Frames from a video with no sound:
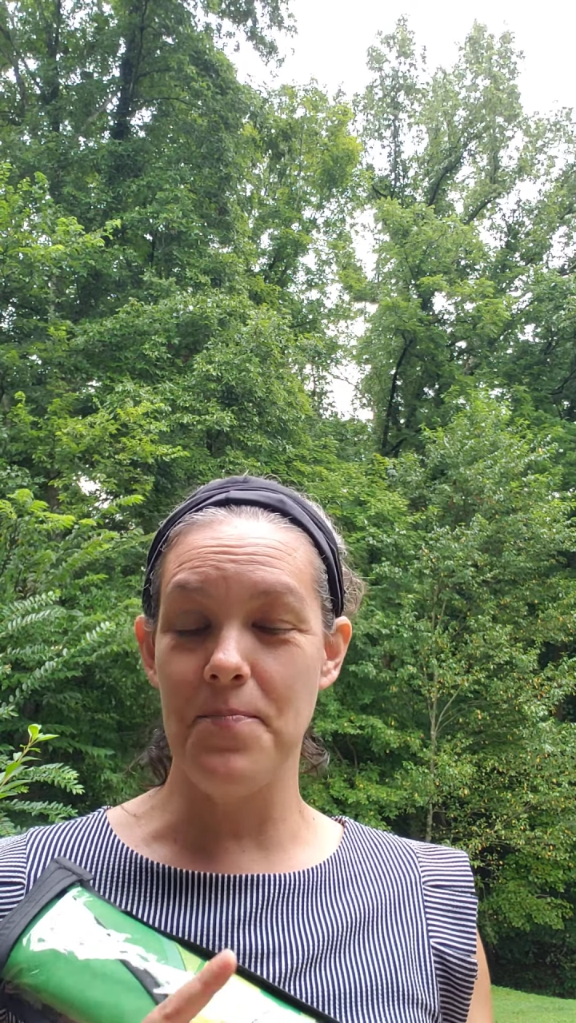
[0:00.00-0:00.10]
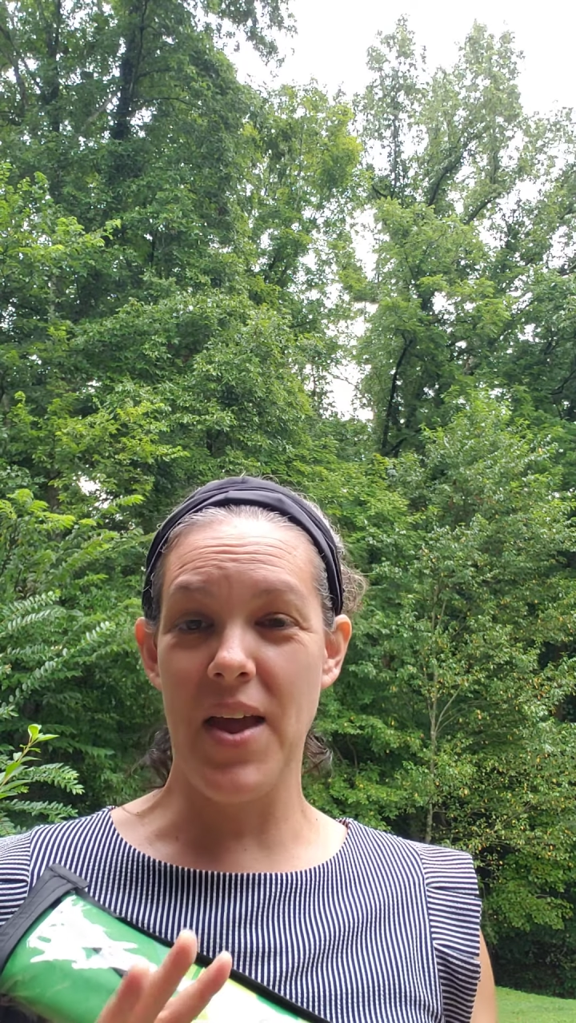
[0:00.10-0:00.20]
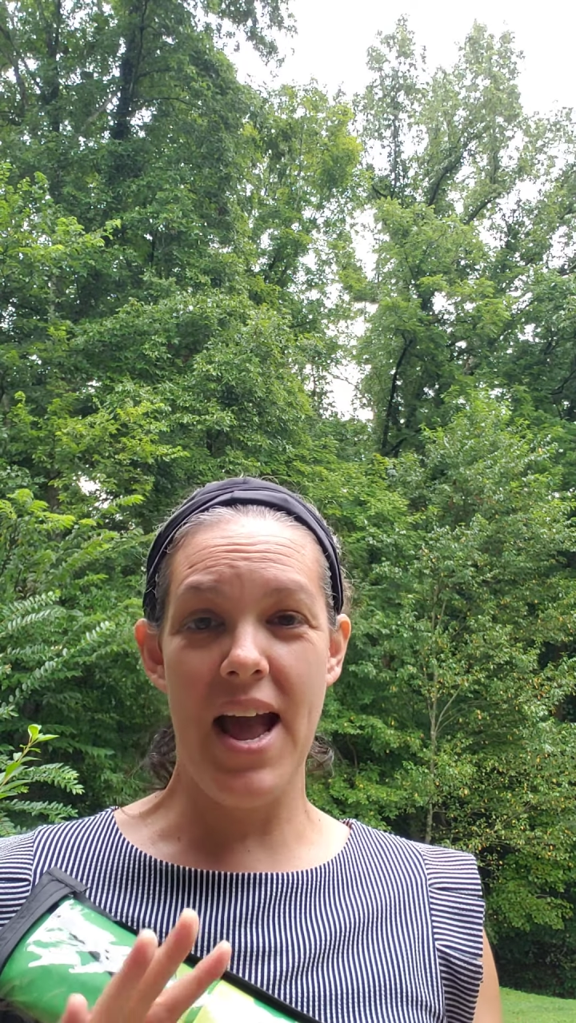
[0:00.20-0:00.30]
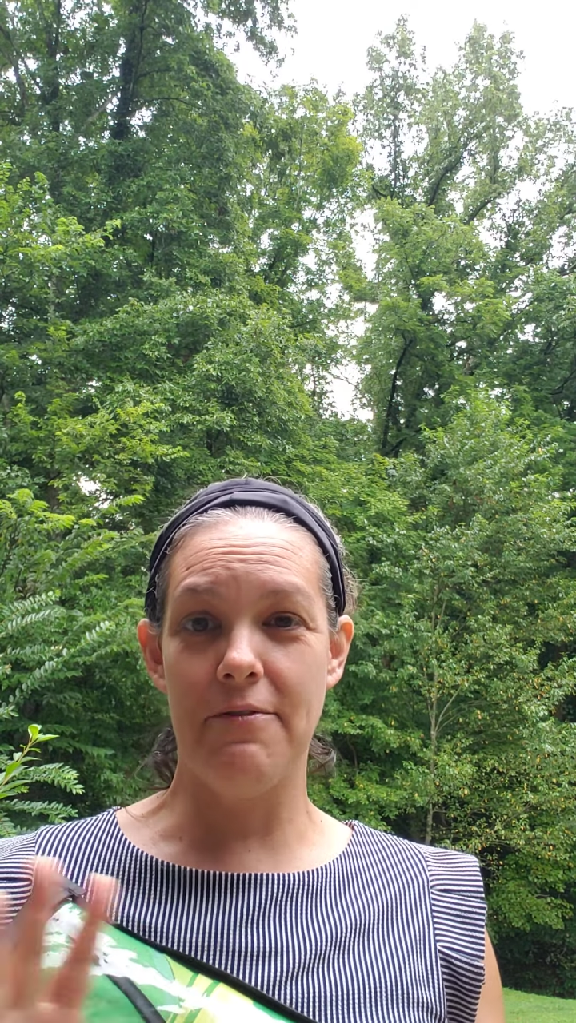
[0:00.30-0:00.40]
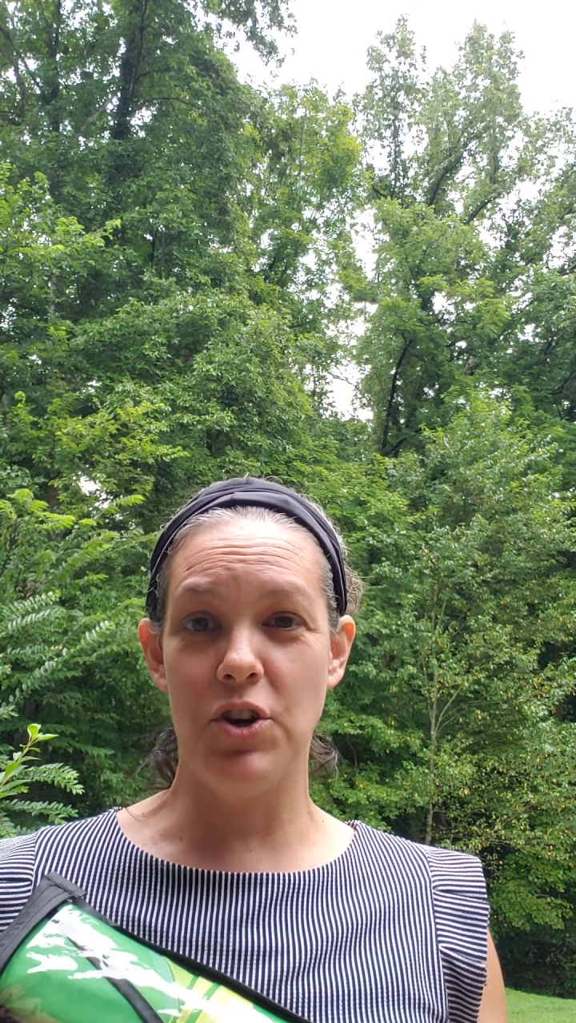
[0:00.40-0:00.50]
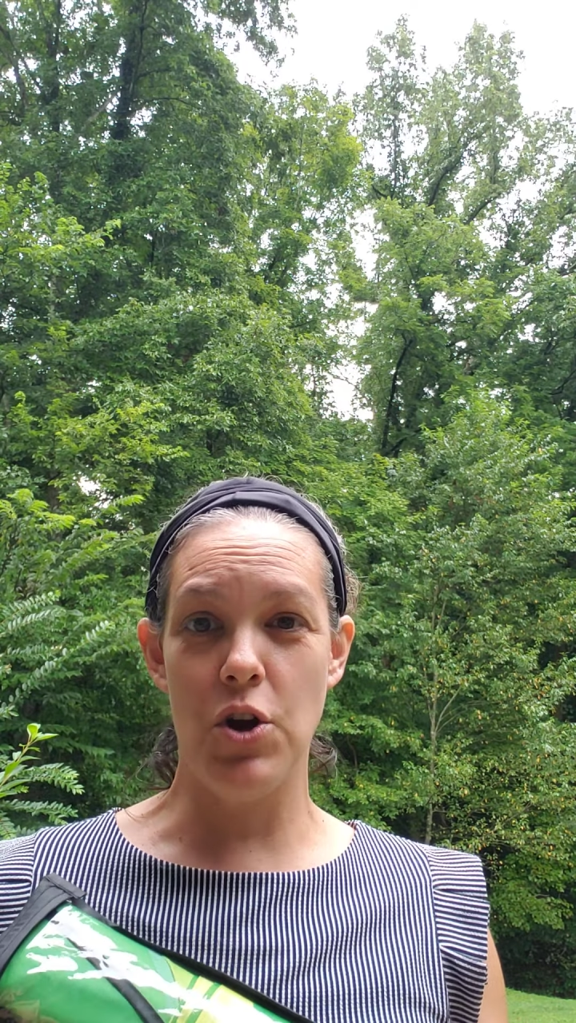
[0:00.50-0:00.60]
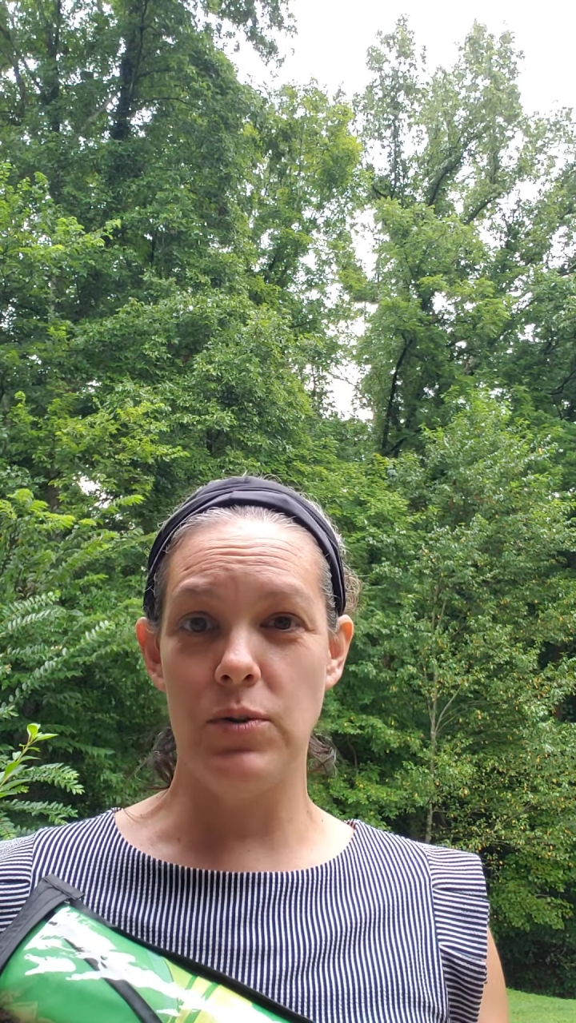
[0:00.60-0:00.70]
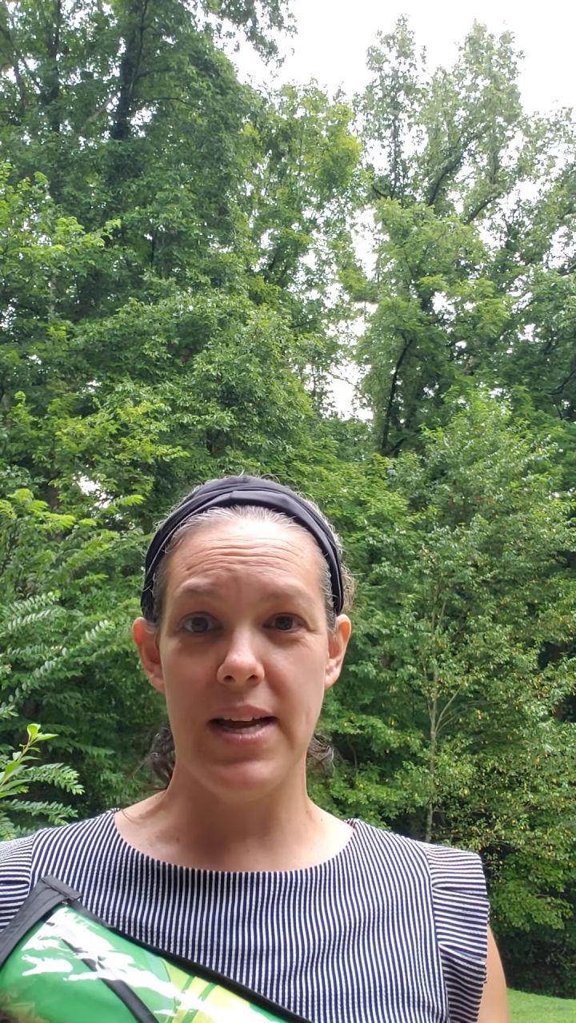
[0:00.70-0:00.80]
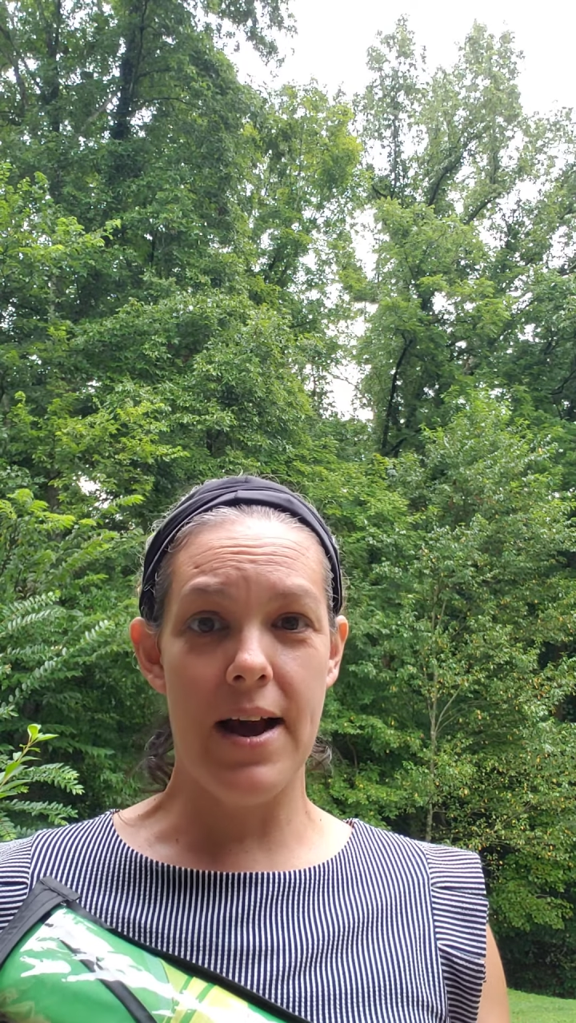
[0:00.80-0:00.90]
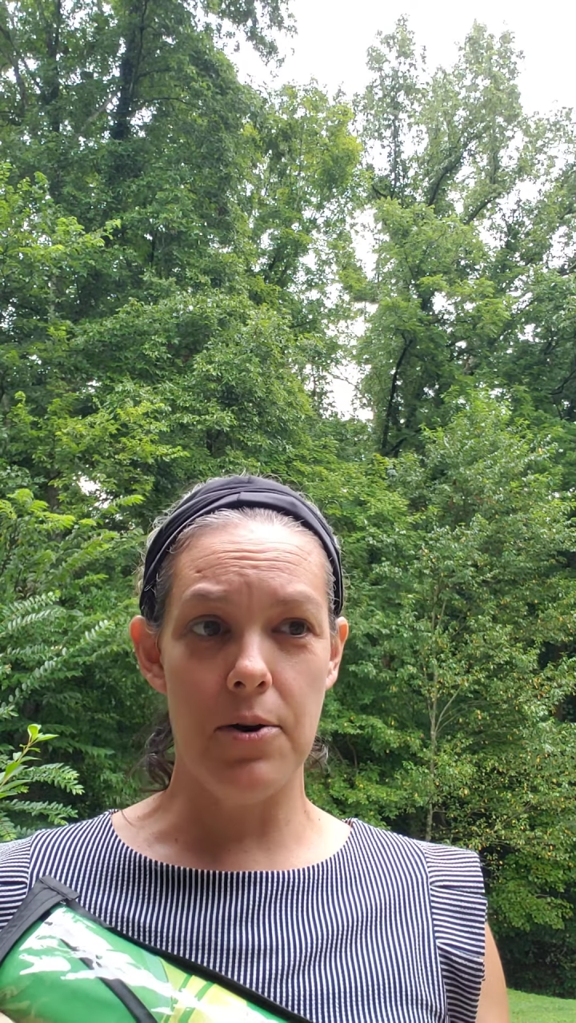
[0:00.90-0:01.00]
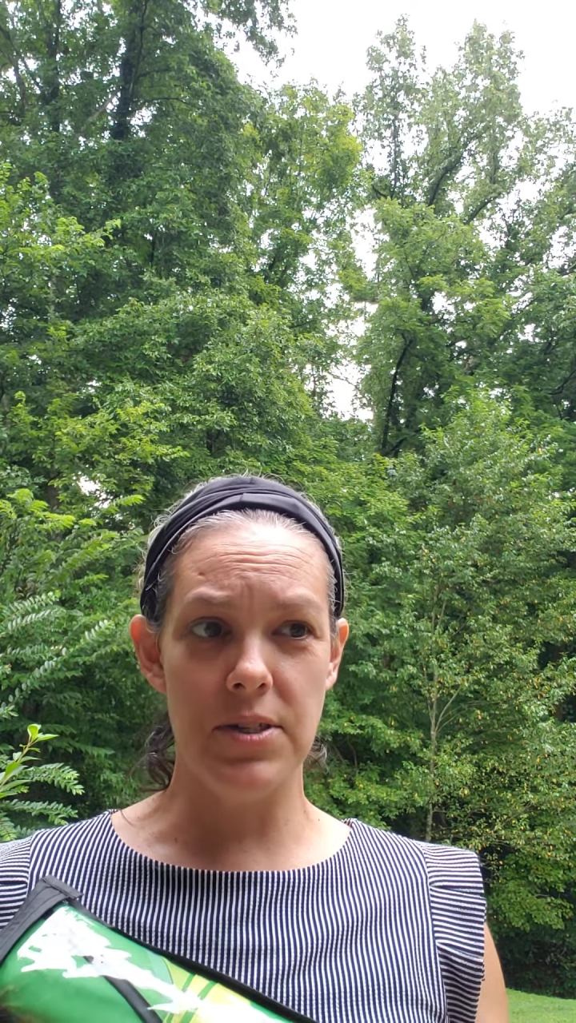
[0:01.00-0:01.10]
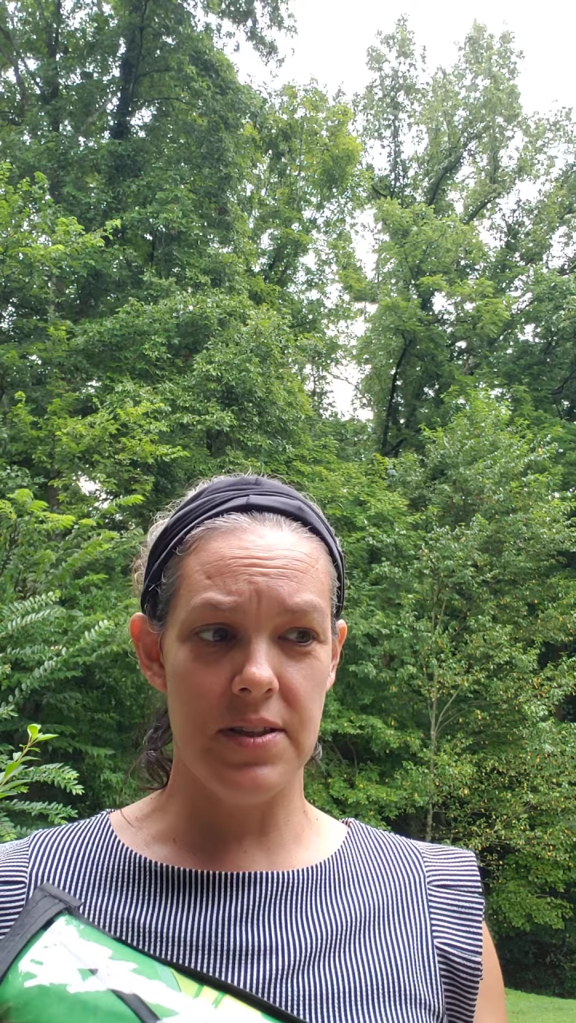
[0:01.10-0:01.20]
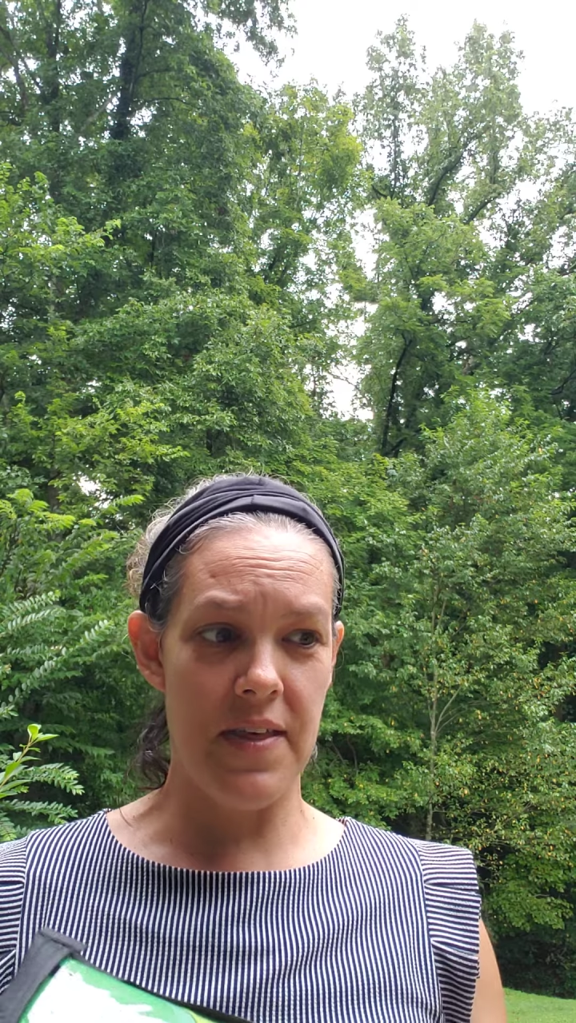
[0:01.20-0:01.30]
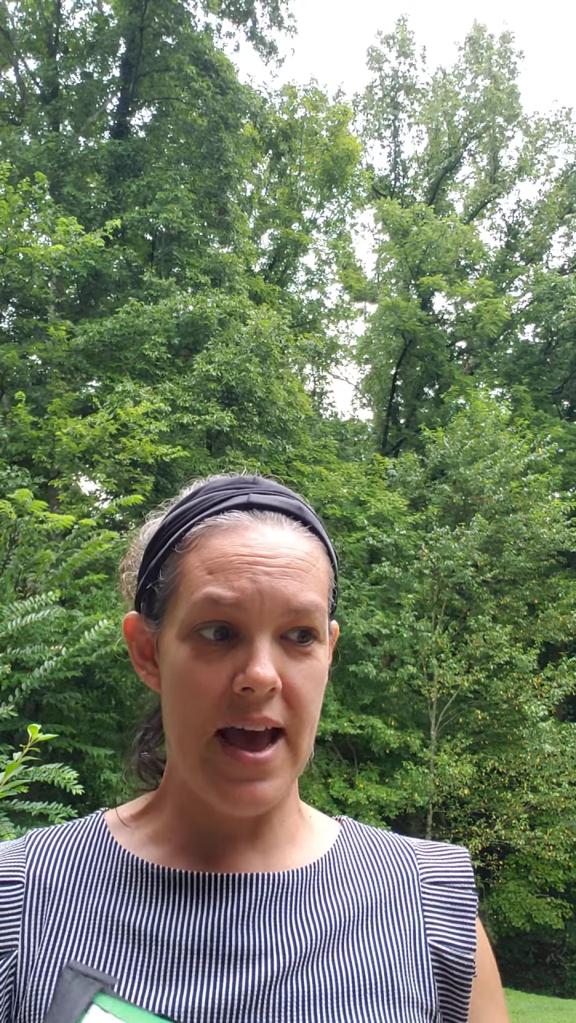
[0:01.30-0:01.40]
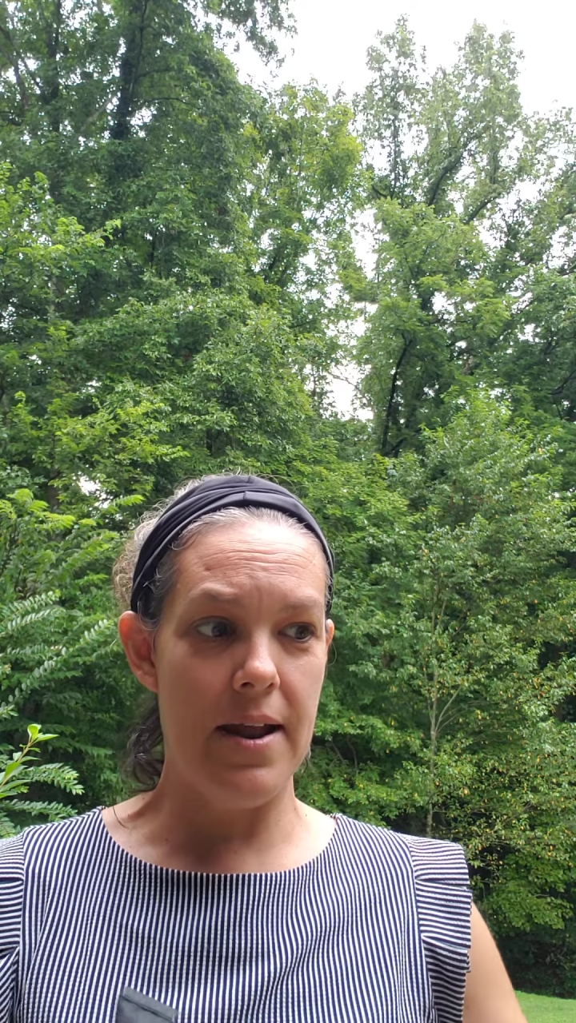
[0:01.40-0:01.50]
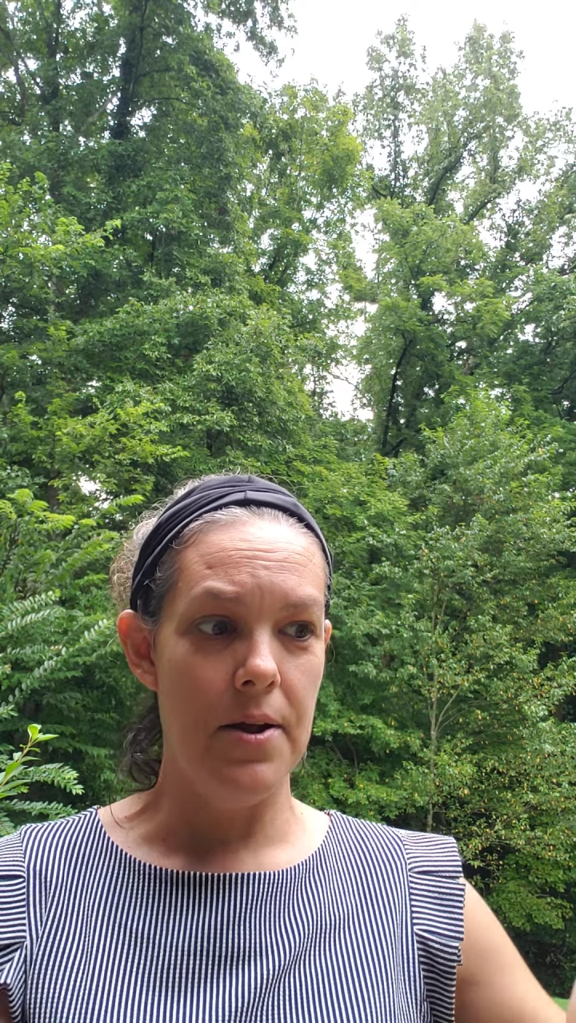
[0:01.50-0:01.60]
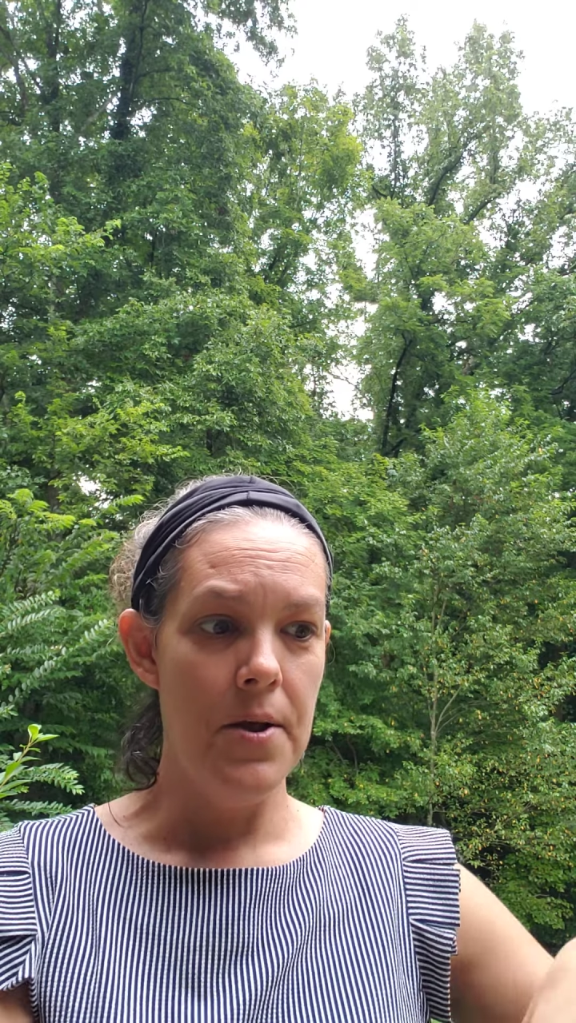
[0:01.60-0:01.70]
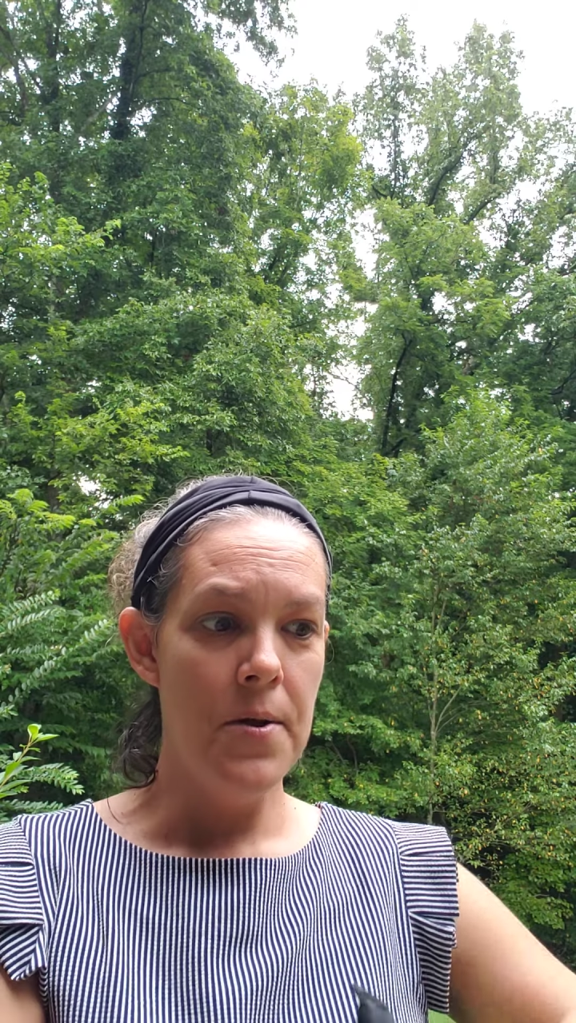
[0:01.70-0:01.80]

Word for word: I have no doubt that